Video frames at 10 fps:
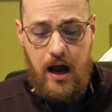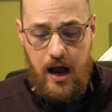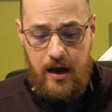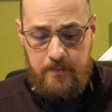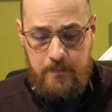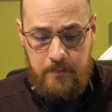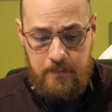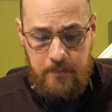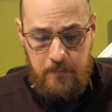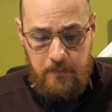on
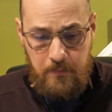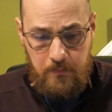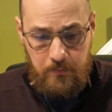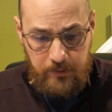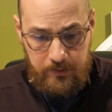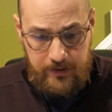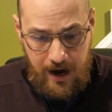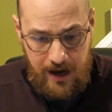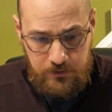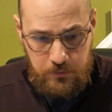
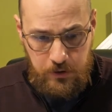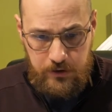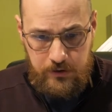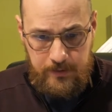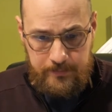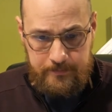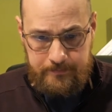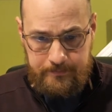God's Word